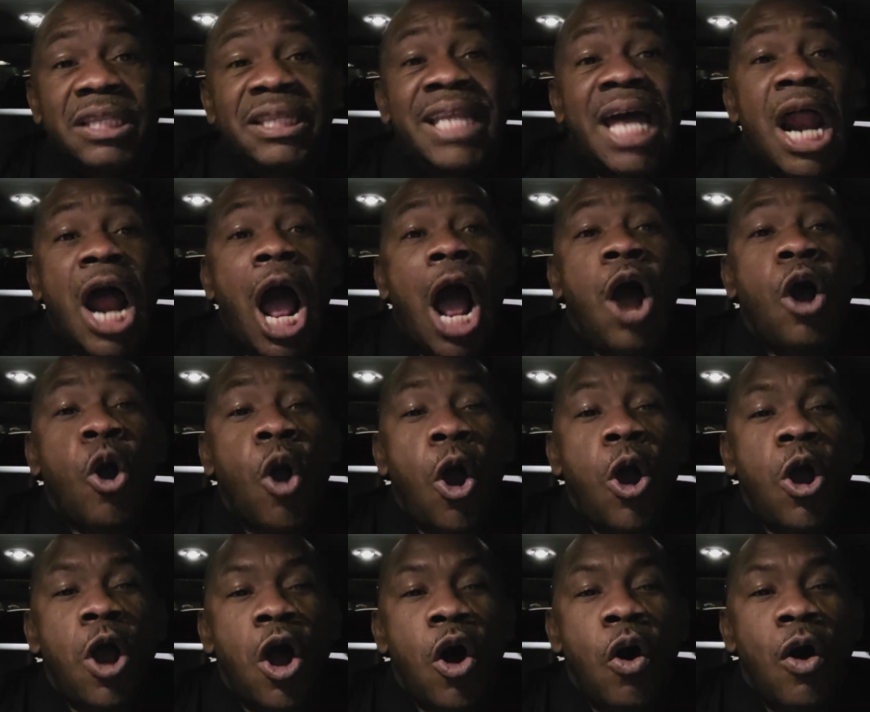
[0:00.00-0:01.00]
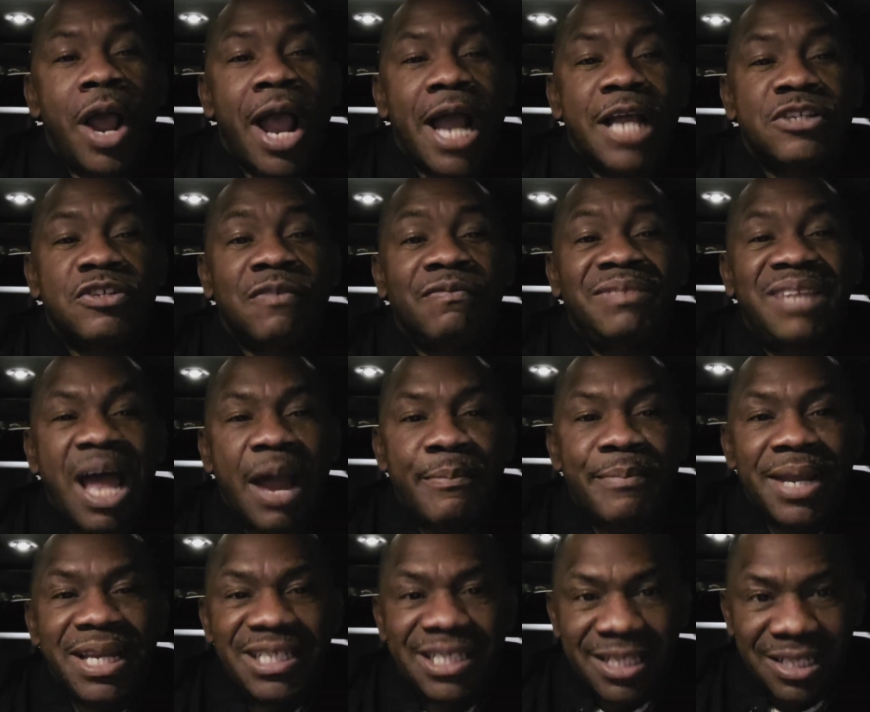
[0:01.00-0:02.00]
There are all kinds of
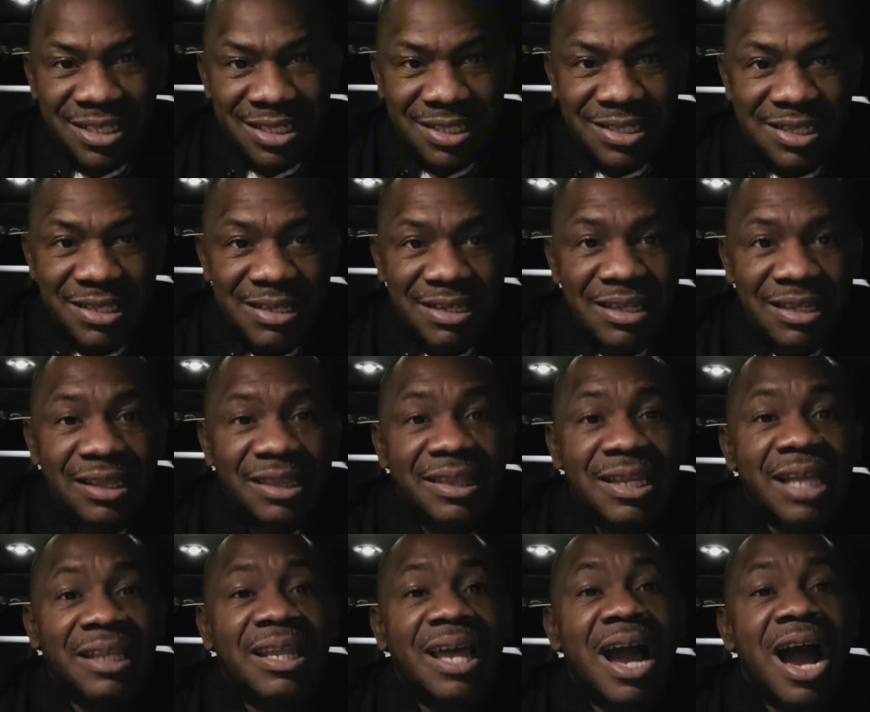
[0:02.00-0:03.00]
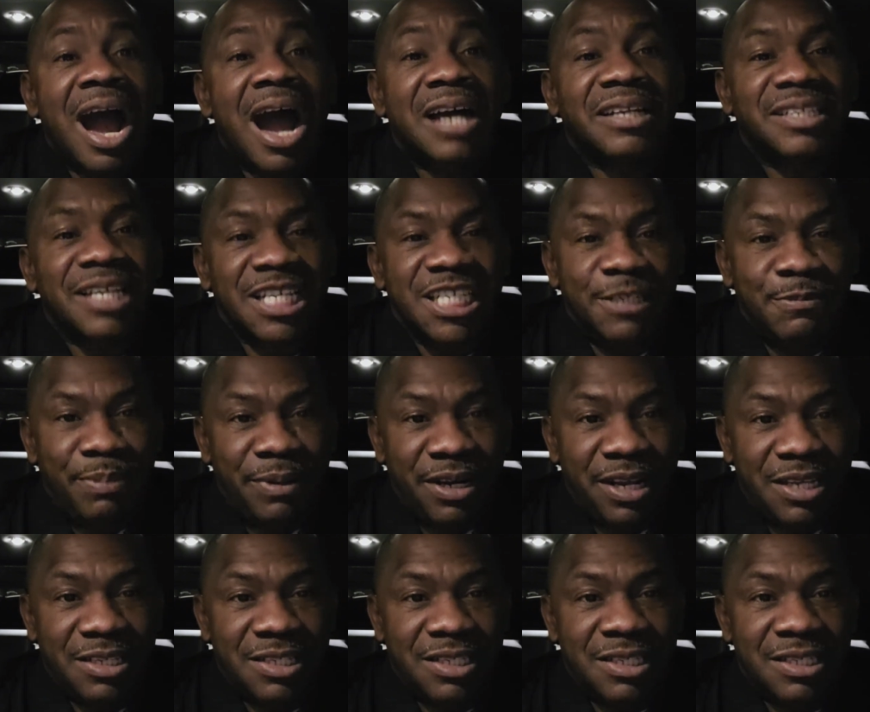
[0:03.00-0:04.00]
damages that the heart
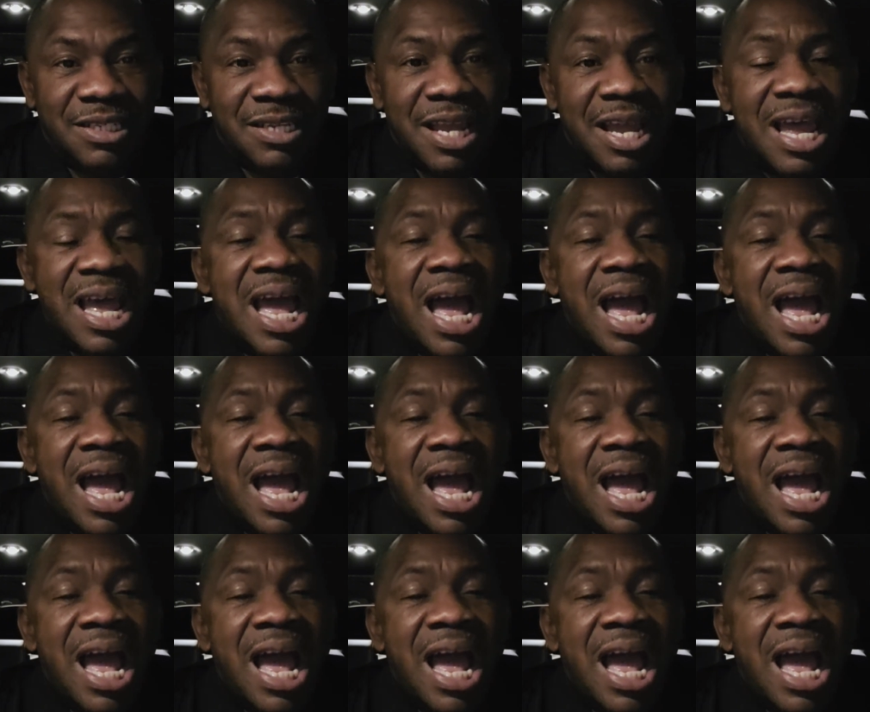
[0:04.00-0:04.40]
experiences.